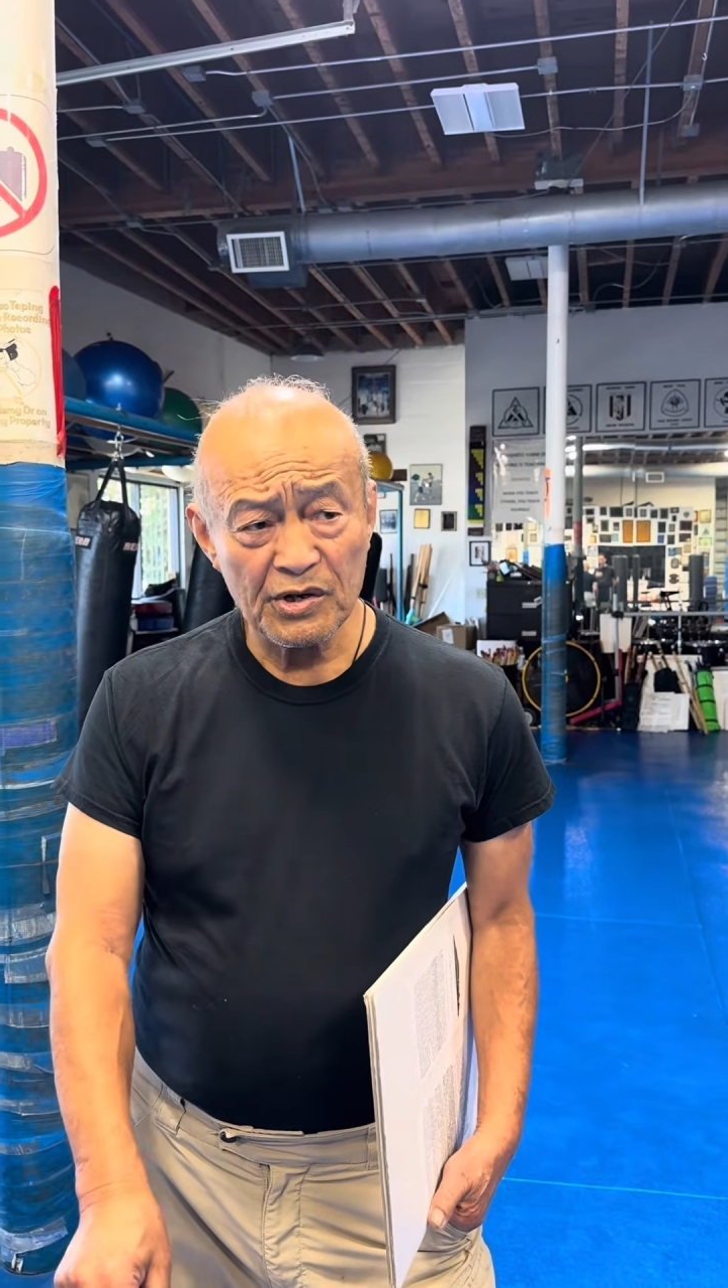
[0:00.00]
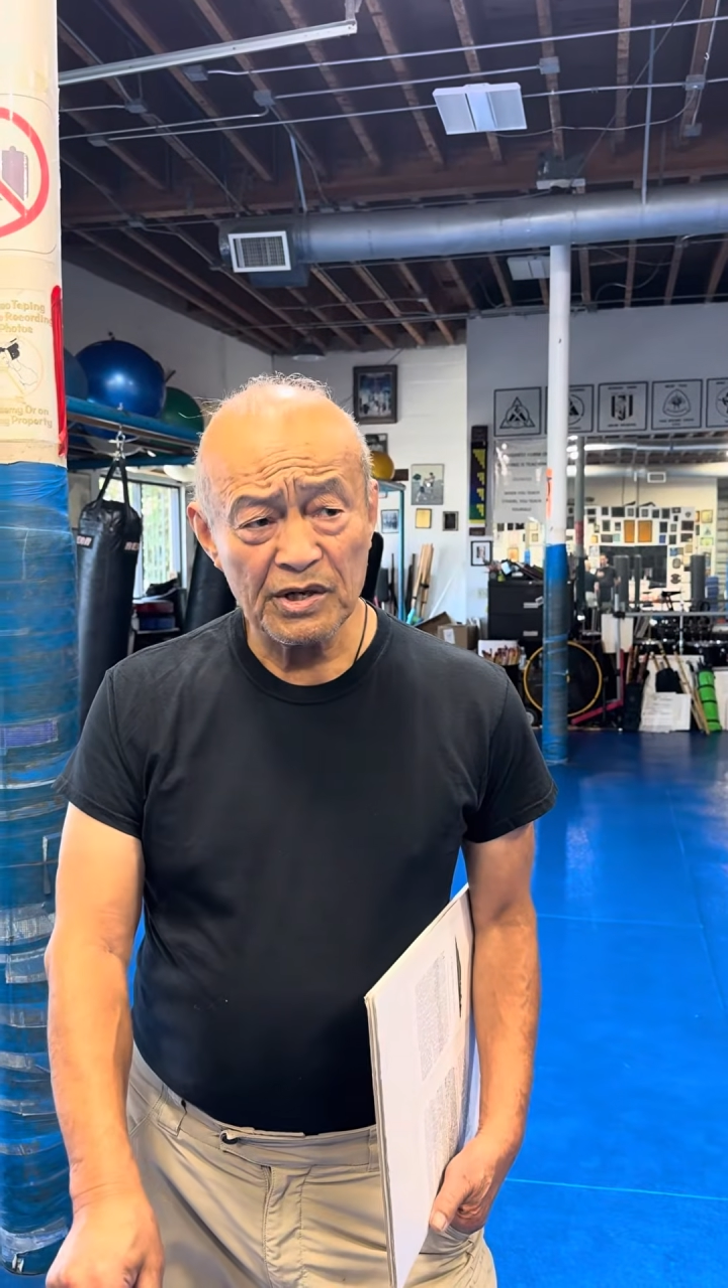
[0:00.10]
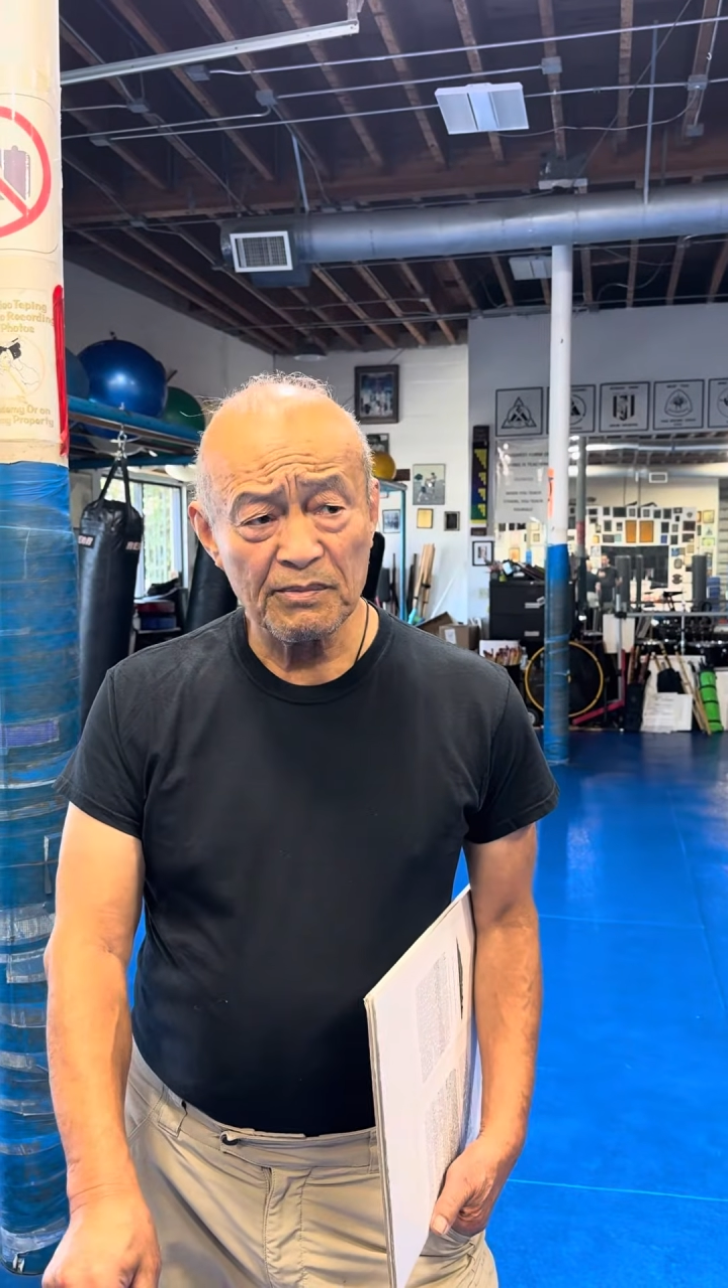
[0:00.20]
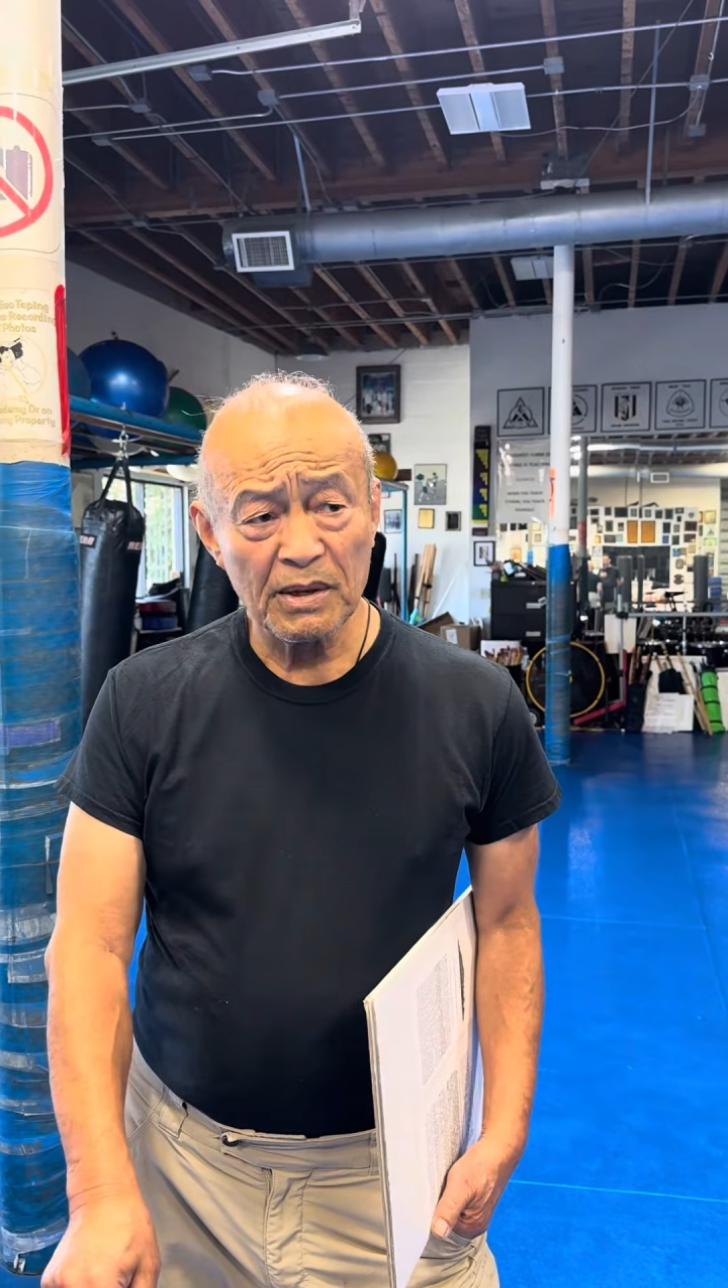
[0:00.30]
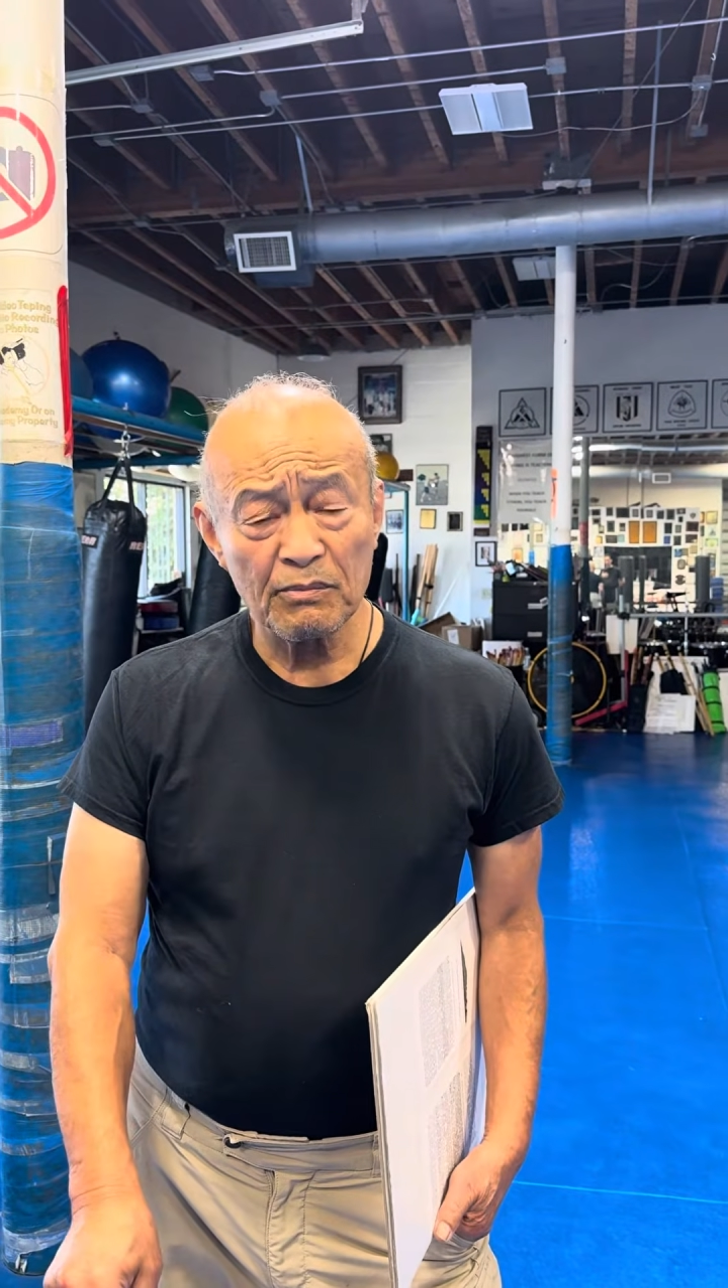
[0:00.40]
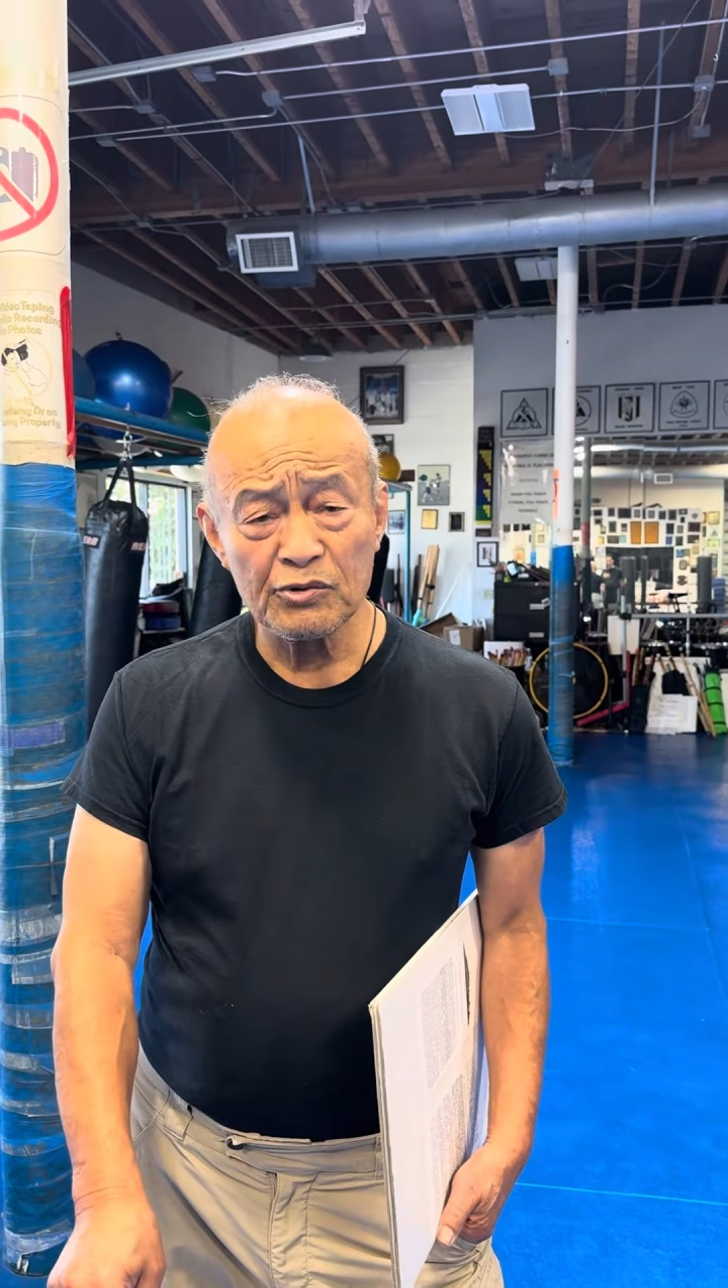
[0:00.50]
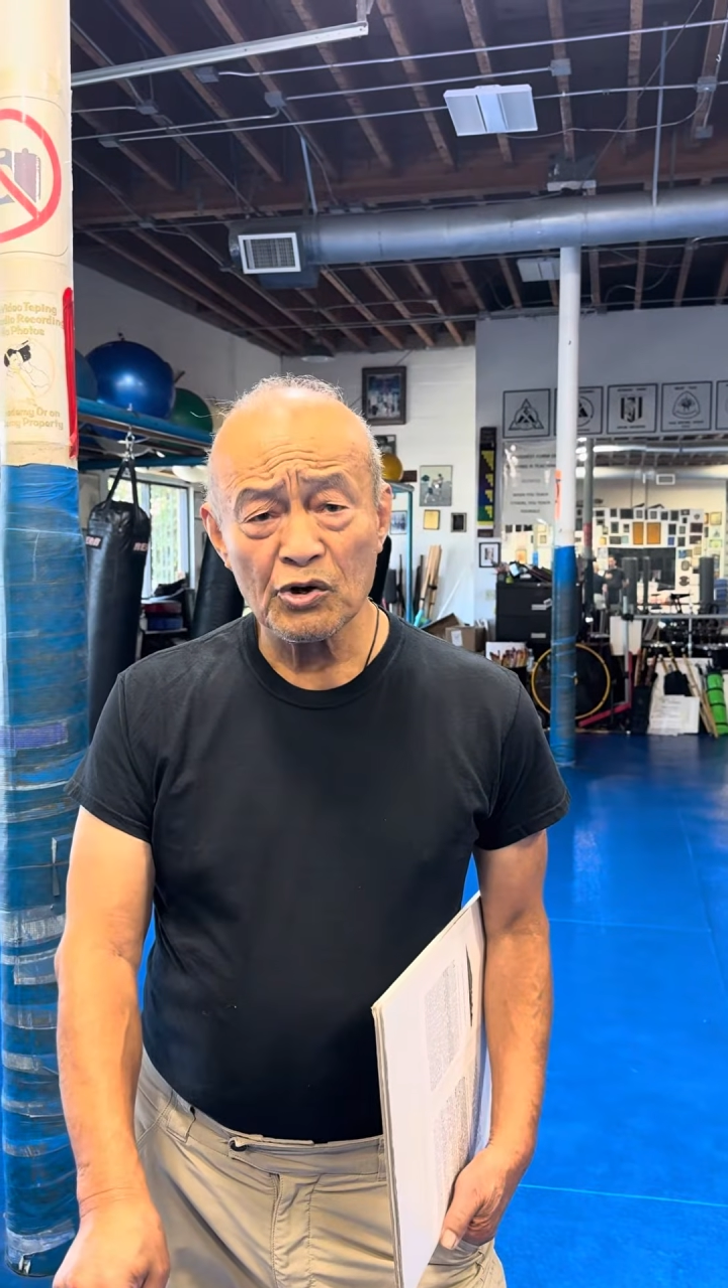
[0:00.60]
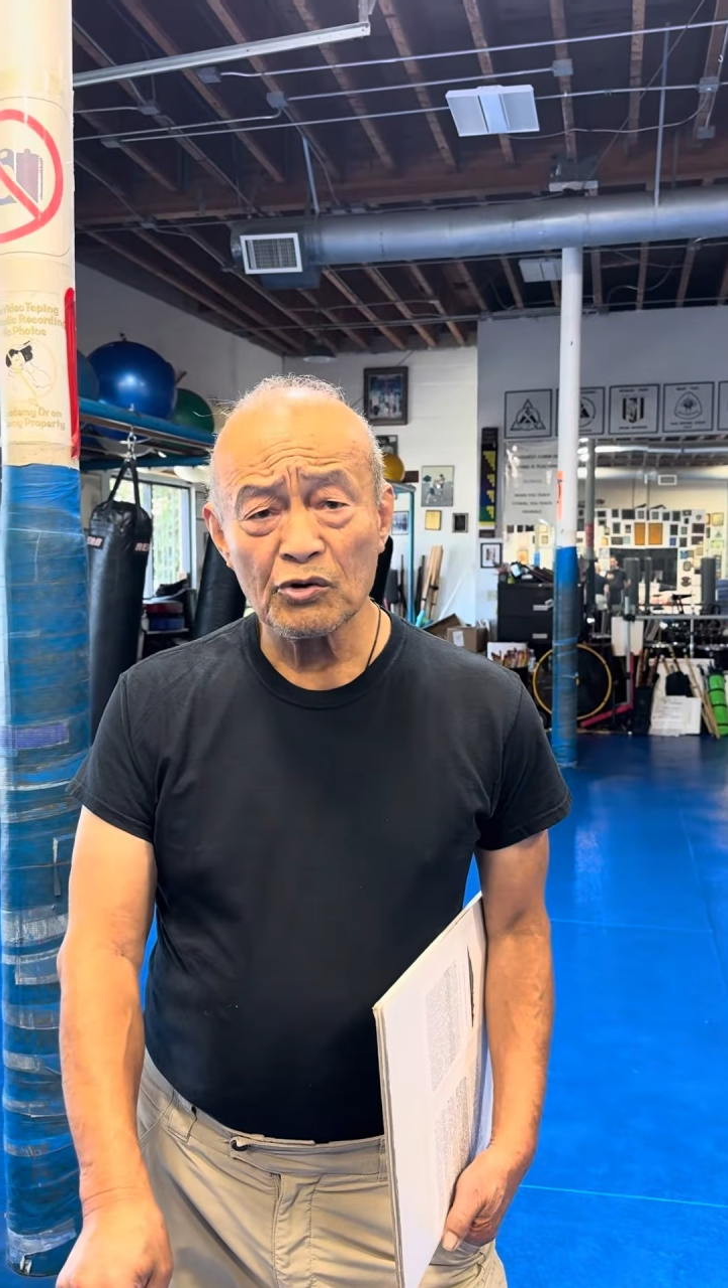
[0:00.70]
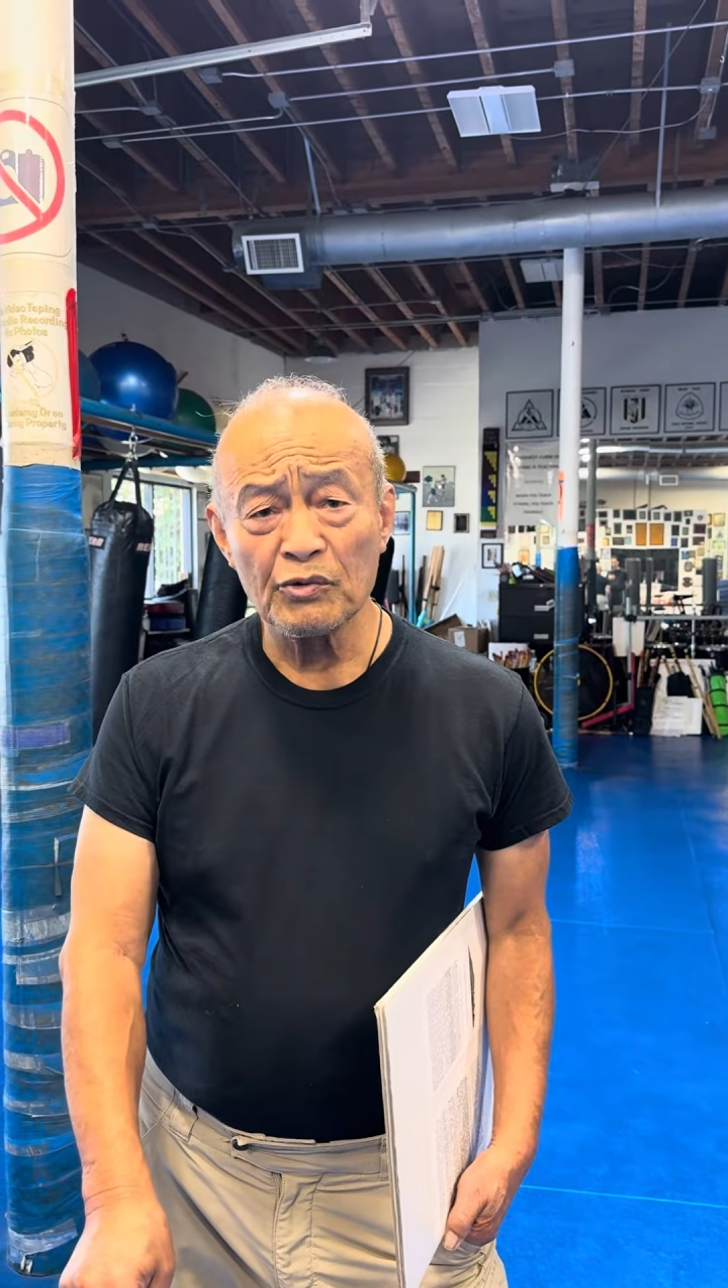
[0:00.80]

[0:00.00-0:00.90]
he met Zhong